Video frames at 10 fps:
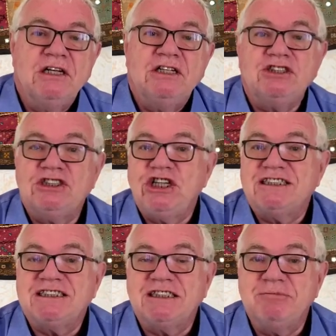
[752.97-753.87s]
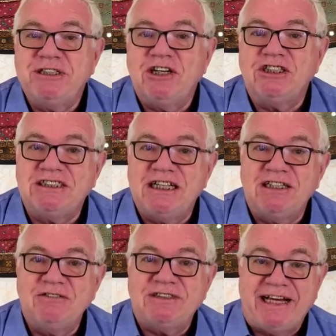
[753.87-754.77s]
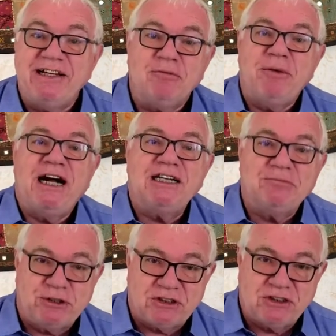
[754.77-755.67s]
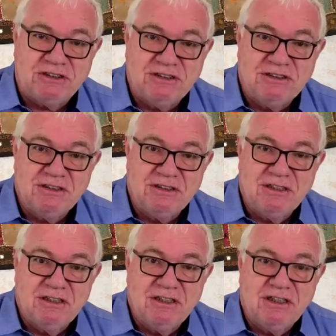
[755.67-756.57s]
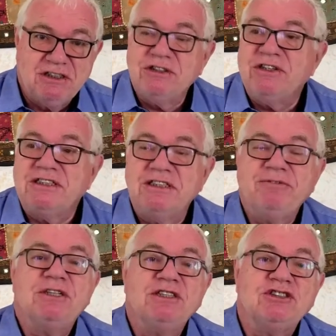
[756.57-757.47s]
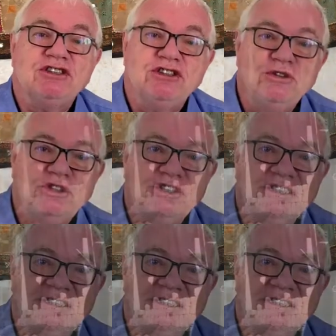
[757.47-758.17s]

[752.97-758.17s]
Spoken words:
such as commit ourselves and our pocketbooks to the different institutions